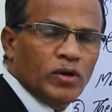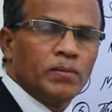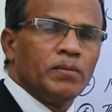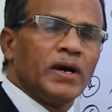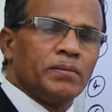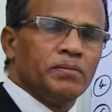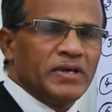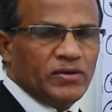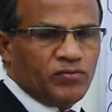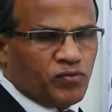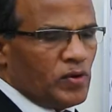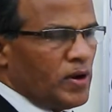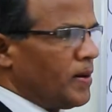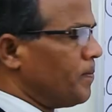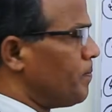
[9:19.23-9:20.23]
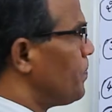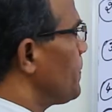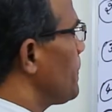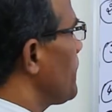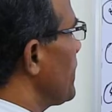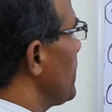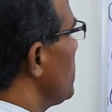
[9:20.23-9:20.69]
verb or be form.
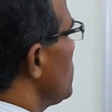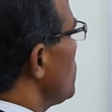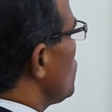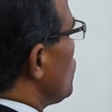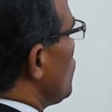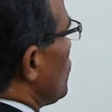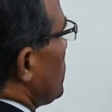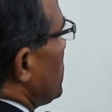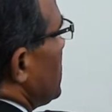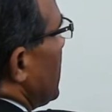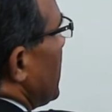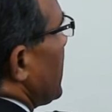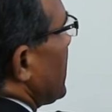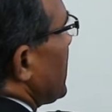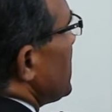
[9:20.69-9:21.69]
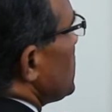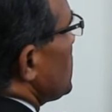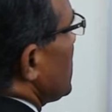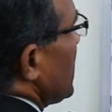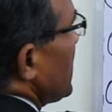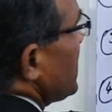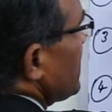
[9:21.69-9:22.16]
So they can
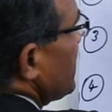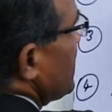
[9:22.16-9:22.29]
change